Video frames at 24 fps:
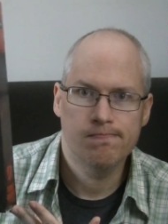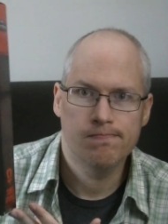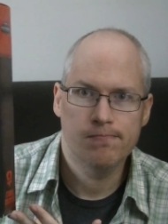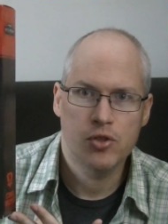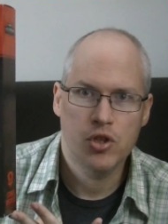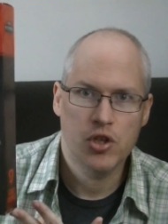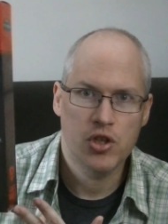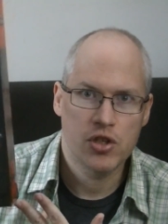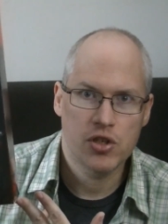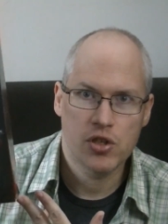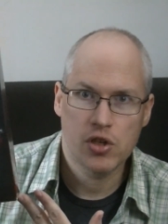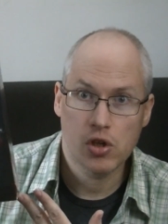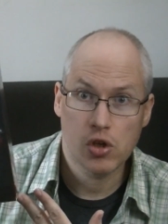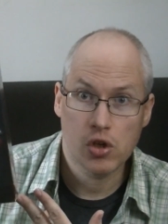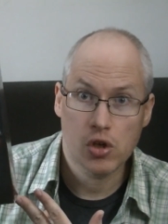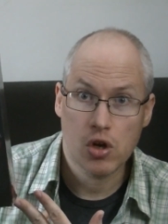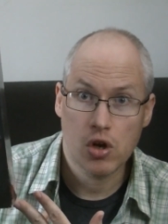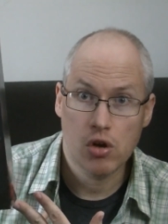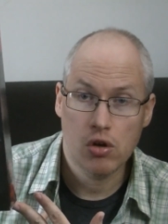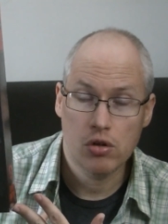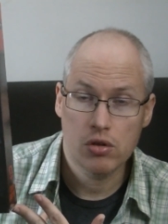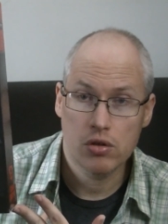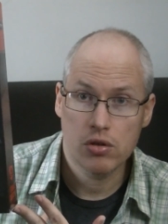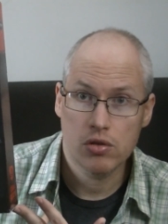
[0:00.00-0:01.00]
Genestealer
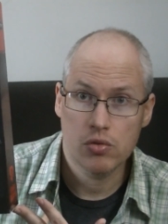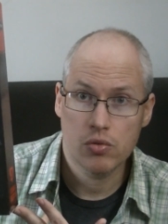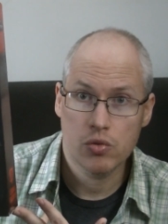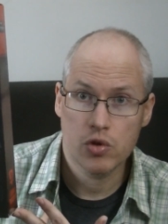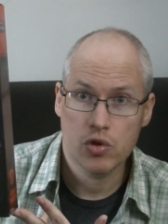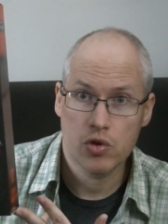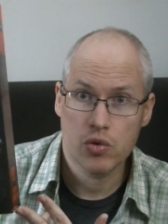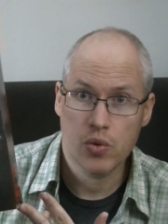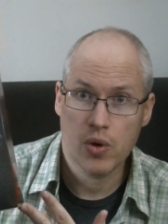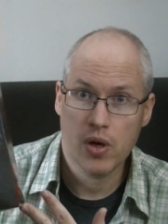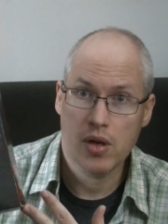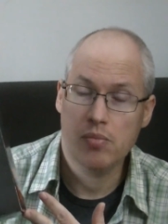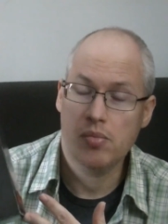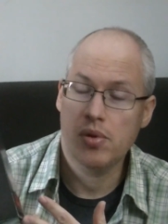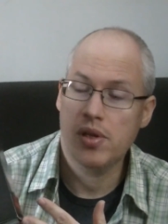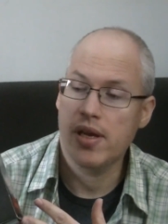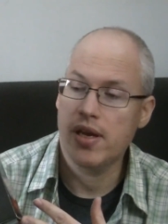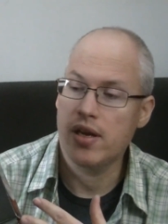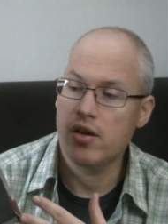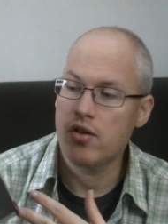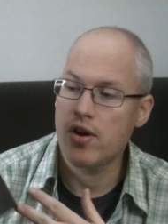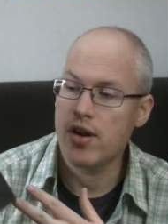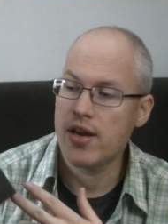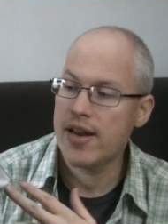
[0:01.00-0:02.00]
Cults, which is what I'm
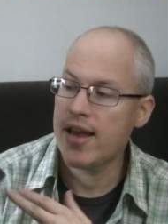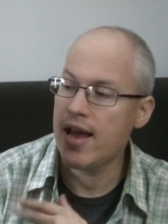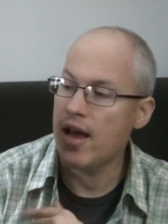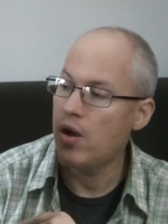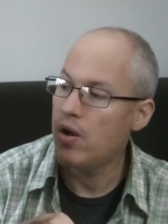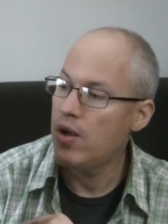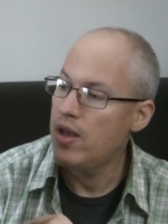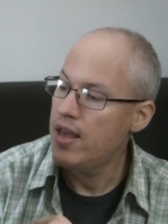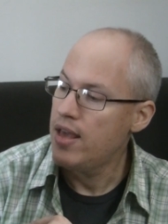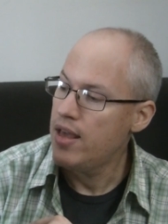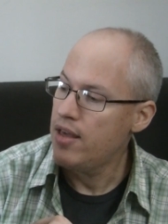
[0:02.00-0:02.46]
playing right now.